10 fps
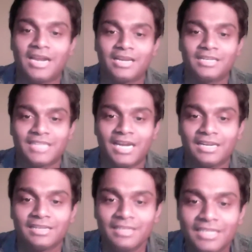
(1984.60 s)
real estate?
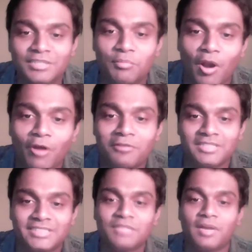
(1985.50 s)
It's a broad
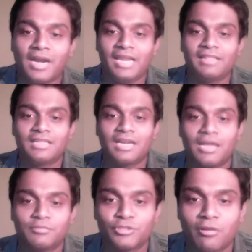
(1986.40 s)
question, but anything that
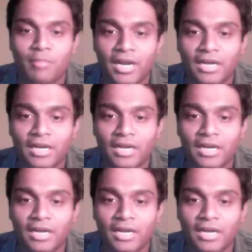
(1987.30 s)
comes to your mind.